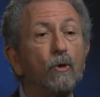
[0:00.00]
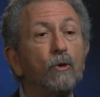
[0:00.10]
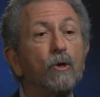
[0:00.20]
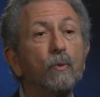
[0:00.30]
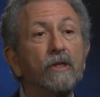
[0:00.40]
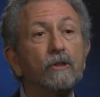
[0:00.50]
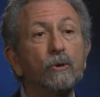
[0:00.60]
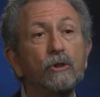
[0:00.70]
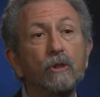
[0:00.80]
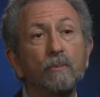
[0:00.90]
you can
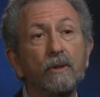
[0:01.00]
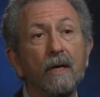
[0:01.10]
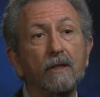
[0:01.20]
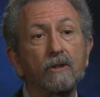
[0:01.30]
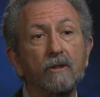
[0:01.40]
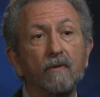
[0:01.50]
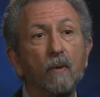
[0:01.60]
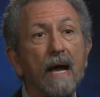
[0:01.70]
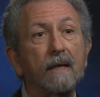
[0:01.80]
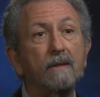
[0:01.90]
reduce the production of
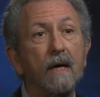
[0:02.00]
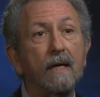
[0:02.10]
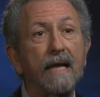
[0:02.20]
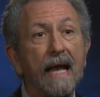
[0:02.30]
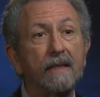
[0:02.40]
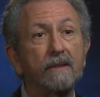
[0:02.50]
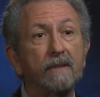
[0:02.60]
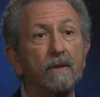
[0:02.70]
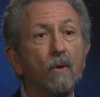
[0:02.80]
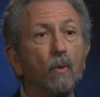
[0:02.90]
arachidonic
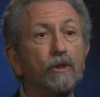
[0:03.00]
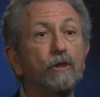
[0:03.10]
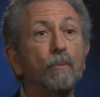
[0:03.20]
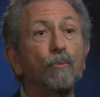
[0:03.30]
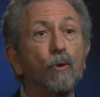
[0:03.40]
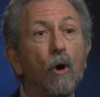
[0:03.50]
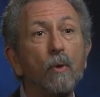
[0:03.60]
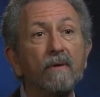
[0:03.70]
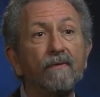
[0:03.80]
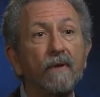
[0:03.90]
acid, which is a
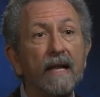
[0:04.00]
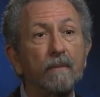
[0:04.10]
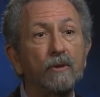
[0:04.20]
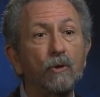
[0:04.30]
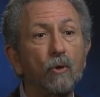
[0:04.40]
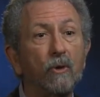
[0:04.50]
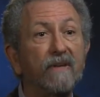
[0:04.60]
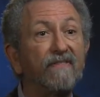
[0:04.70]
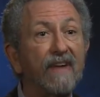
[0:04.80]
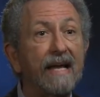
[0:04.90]

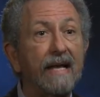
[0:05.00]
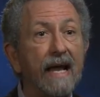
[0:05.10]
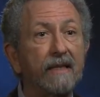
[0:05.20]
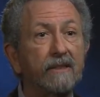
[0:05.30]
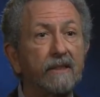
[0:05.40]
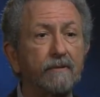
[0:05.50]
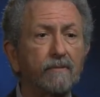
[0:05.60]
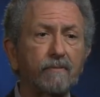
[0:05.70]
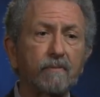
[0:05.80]
pro-inflammatory fatty acid.